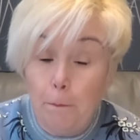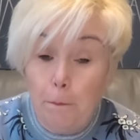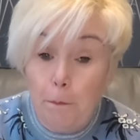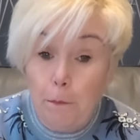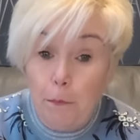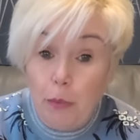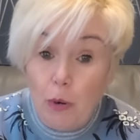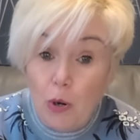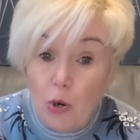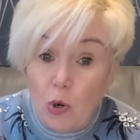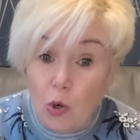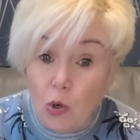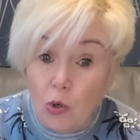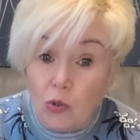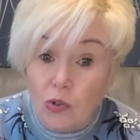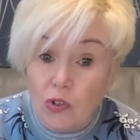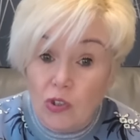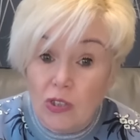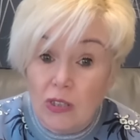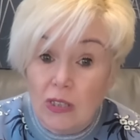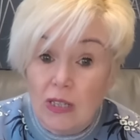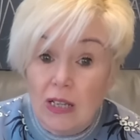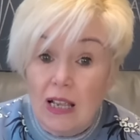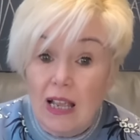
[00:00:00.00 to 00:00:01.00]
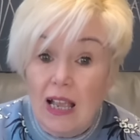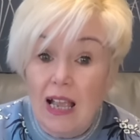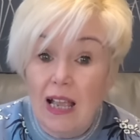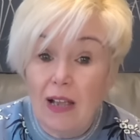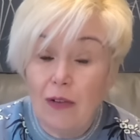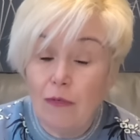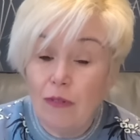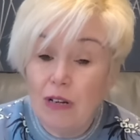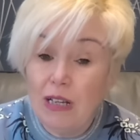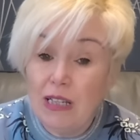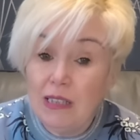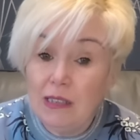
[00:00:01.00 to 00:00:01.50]
But I
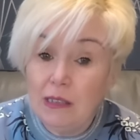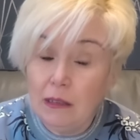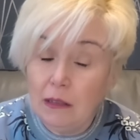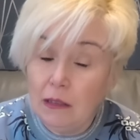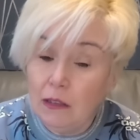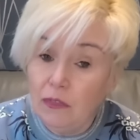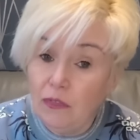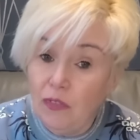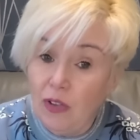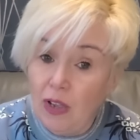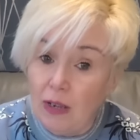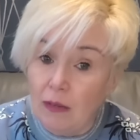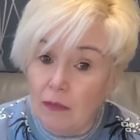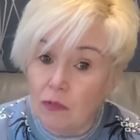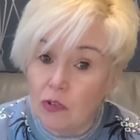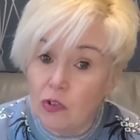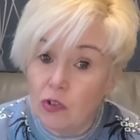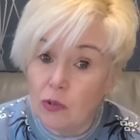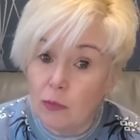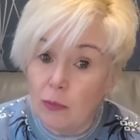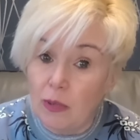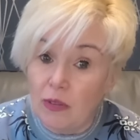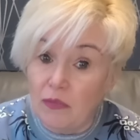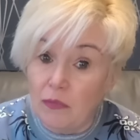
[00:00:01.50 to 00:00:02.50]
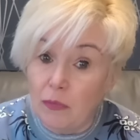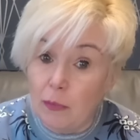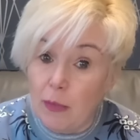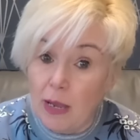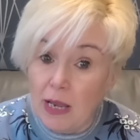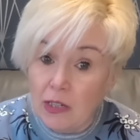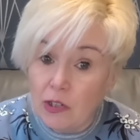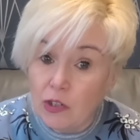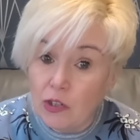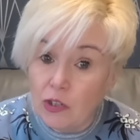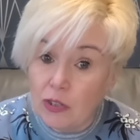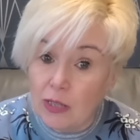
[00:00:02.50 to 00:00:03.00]
recently found some
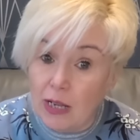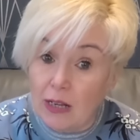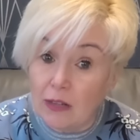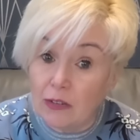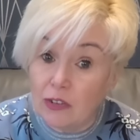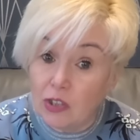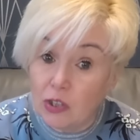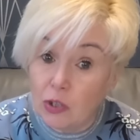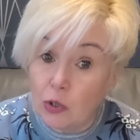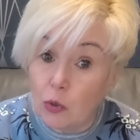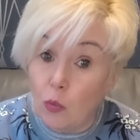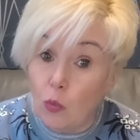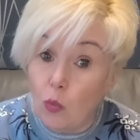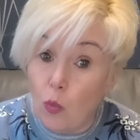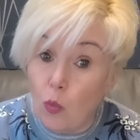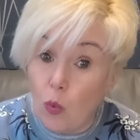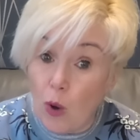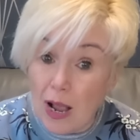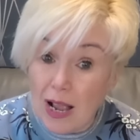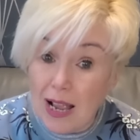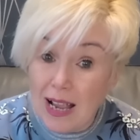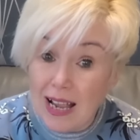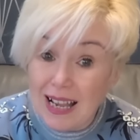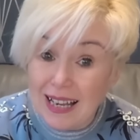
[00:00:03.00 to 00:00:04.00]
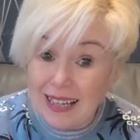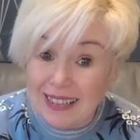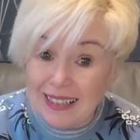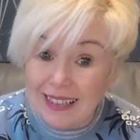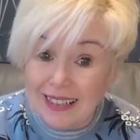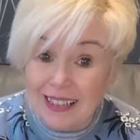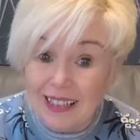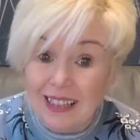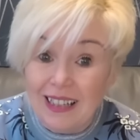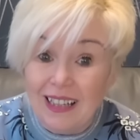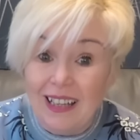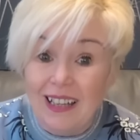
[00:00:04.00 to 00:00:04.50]
information as to why
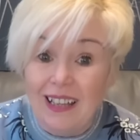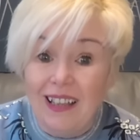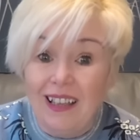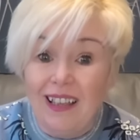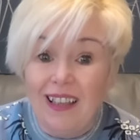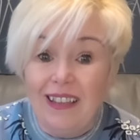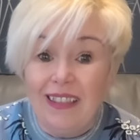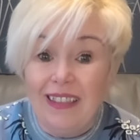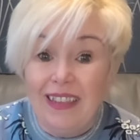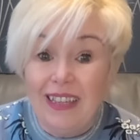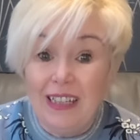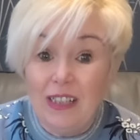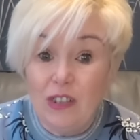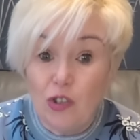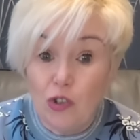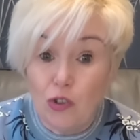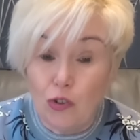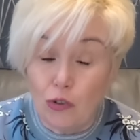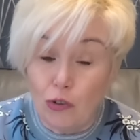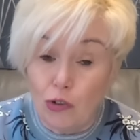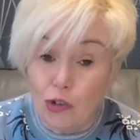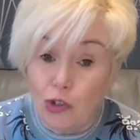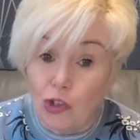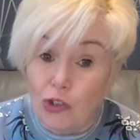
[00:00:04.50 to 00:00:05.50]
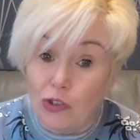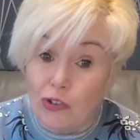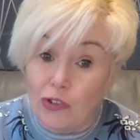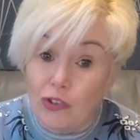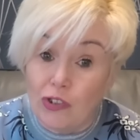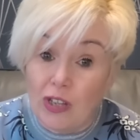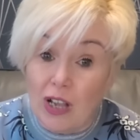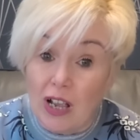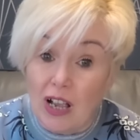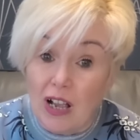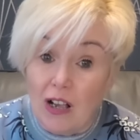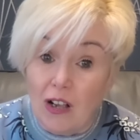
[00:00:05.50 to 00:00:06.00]
the instructions
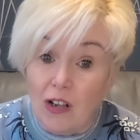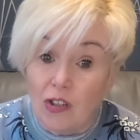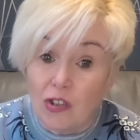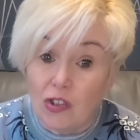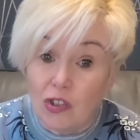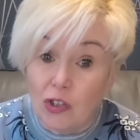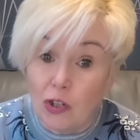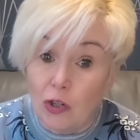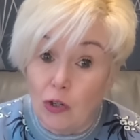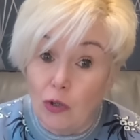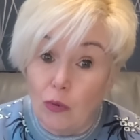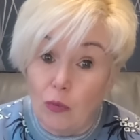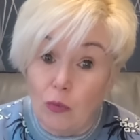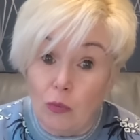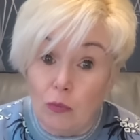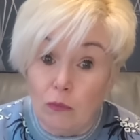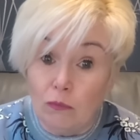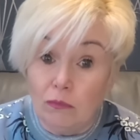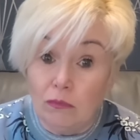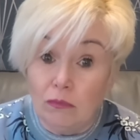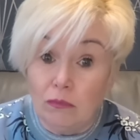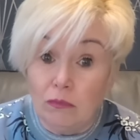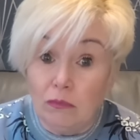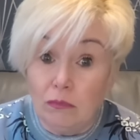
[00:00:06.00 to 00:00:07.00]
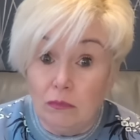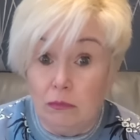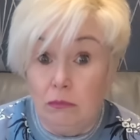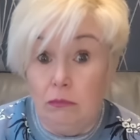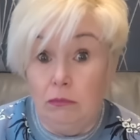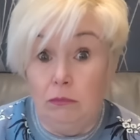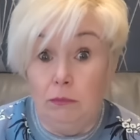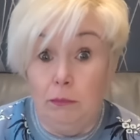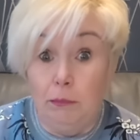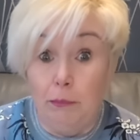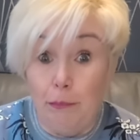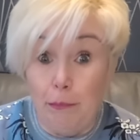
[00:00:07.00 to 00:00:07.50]
are so
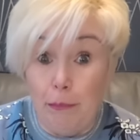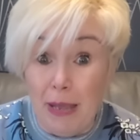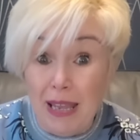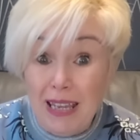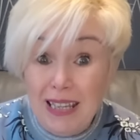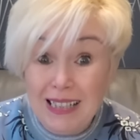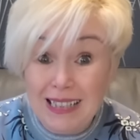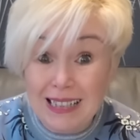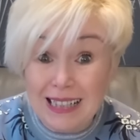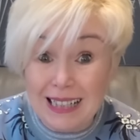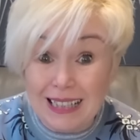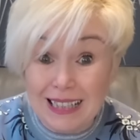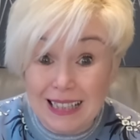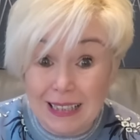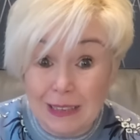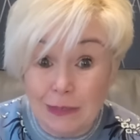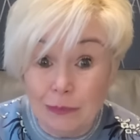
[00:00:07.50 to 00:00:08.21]
basic.